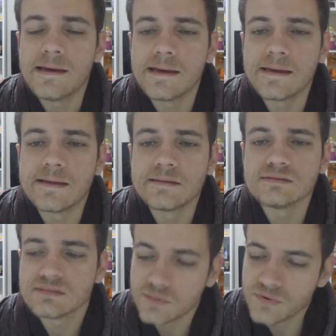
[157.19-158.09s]

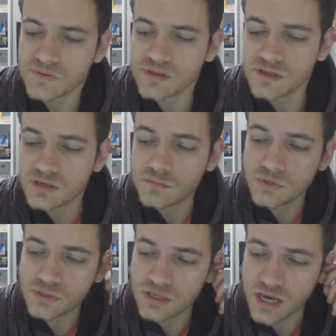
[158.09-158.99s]
and some of the
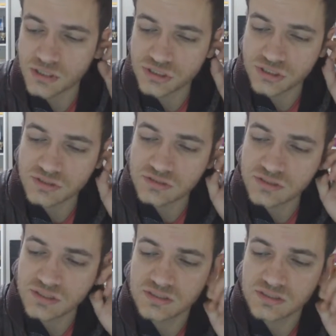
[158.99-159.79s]
communication